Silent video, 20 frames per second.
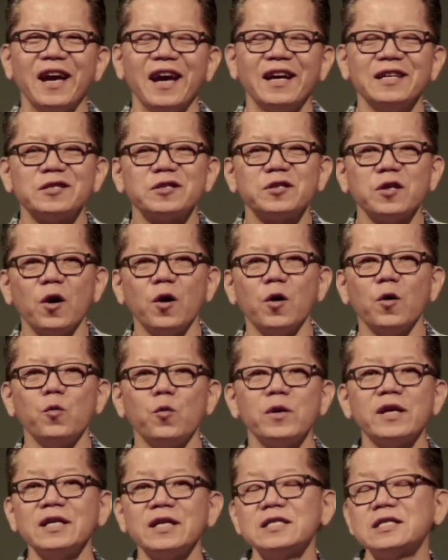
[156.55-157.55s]
And so
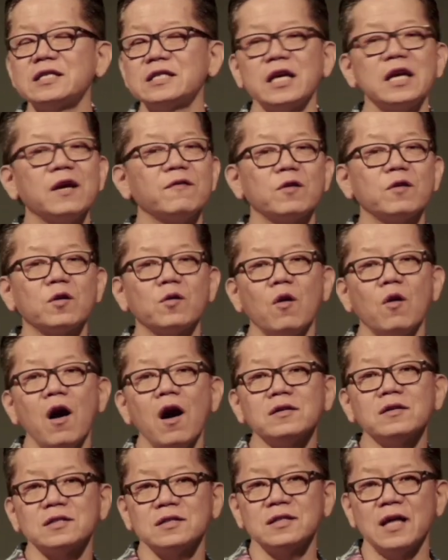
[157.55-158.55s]
we can sing of the
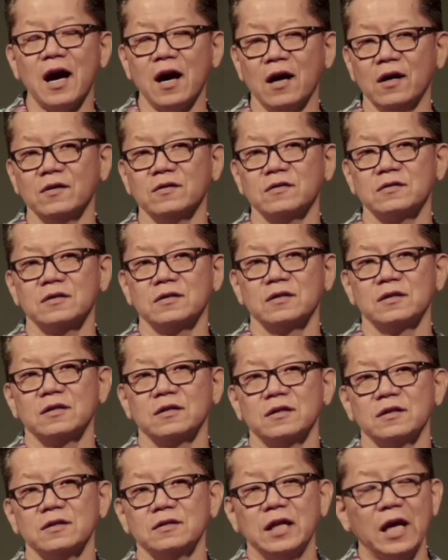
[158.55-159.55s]
cross now.
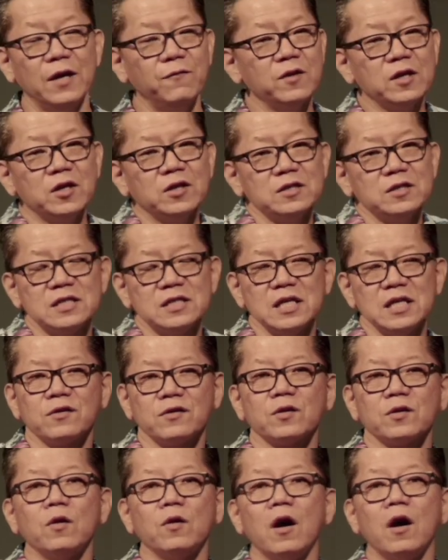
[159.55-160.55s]
David couldn't sing of
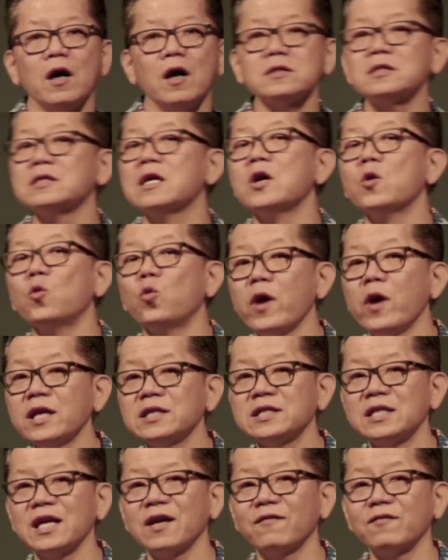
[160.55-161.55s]
the cross. We
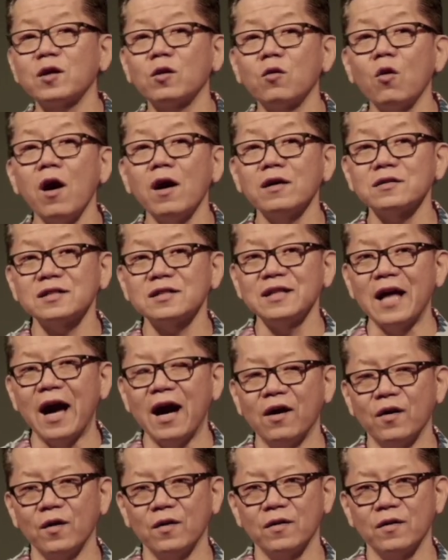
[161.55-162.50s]
sing of the cross now.